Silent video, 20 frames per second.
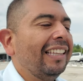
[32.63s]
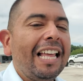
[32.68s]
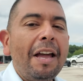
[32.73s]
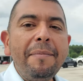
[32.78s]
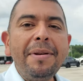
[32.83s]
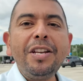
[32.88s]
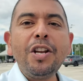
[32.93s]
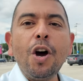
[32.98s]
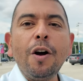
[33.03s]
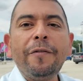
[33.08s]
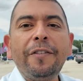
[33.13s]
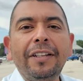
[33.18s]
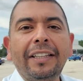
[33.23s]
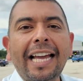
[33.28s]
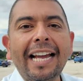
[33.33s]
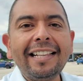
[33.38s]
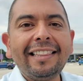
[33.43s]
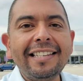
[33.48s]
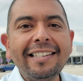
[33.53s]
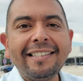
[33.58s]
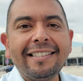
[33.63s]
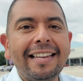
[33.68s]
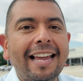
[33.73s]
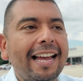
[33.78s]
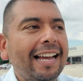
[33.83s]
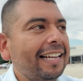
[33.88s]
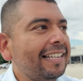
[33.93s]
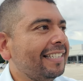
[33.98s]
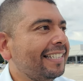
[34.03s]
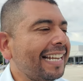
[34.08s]
Let me know if you like this
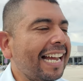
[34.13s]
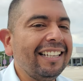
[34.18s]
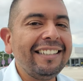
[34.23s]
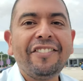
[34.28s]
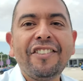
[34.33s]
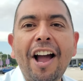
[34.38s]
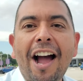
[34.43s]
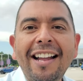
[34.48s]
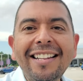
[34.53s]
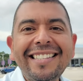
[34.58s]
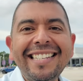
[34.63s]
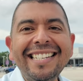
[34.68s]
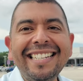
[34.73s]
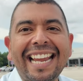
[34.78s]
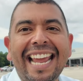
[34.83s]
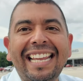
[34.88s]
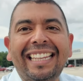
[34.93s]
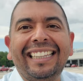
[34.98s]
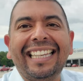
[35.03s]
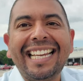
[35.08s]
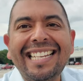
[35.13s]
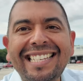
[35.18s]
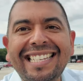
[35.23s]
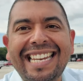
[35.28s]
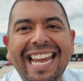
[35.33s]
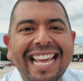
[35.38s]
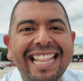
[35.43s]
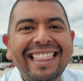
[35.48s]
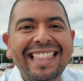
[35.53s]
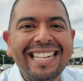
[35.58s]
style of content, and let's
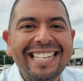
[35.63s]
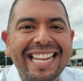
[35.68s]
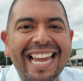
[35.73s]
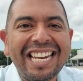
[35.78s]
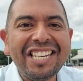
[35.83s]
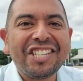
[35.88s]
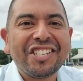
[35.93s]
get the day